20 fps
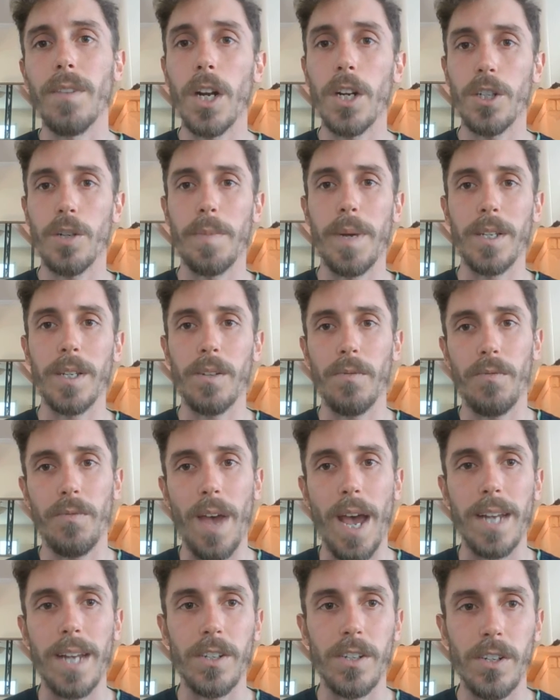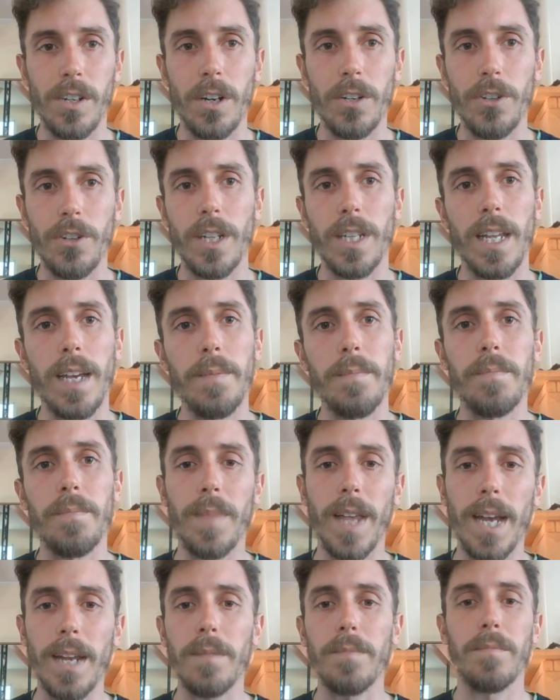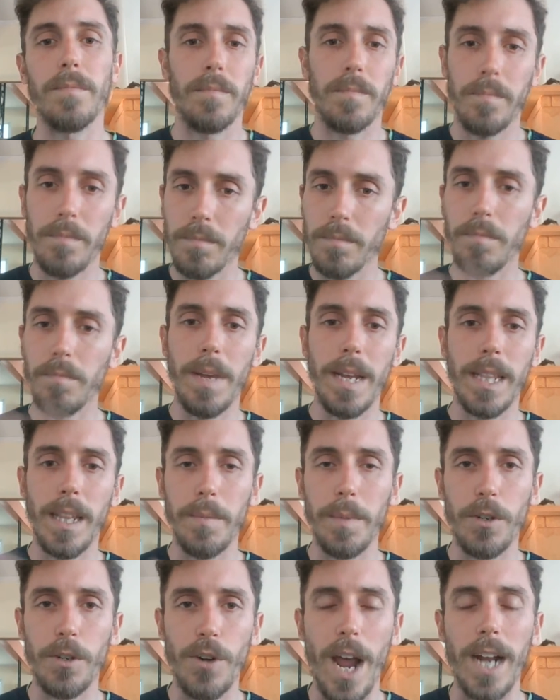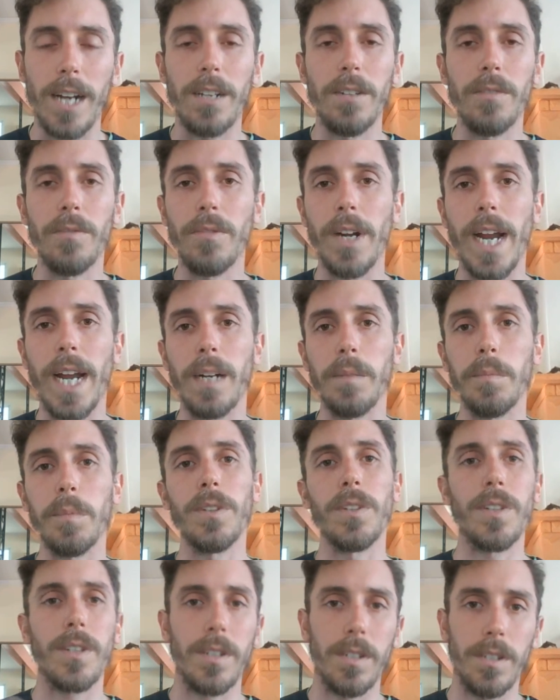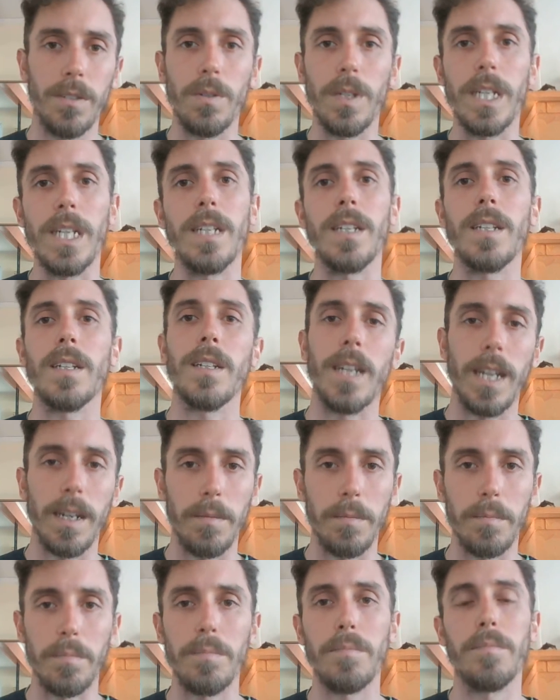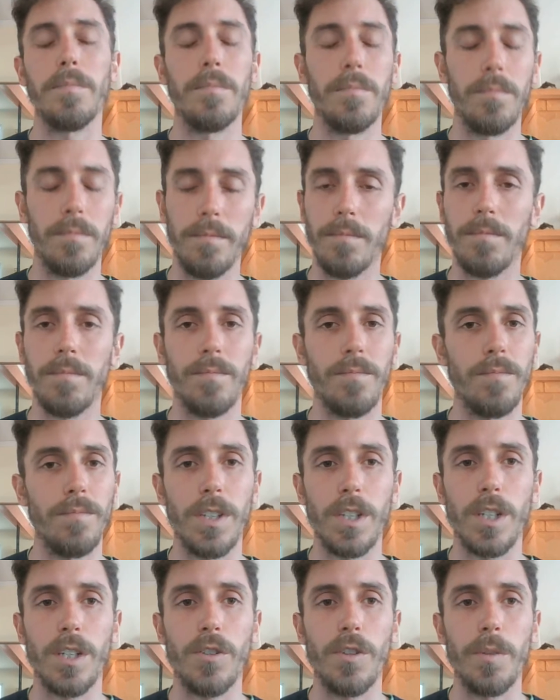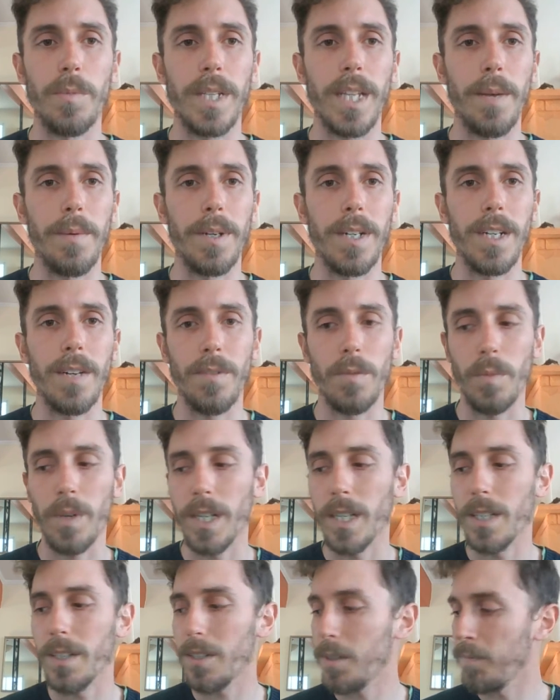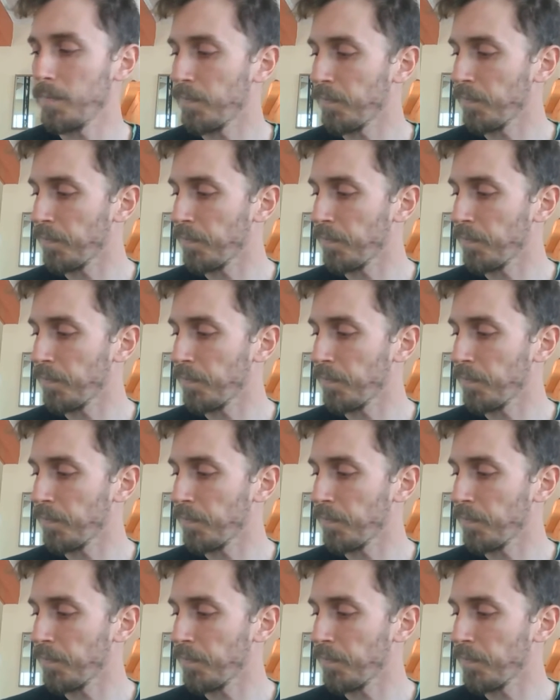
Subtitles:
large amounts of fat and starch on them that make them attractive for animals to eat and distribute them in different ways.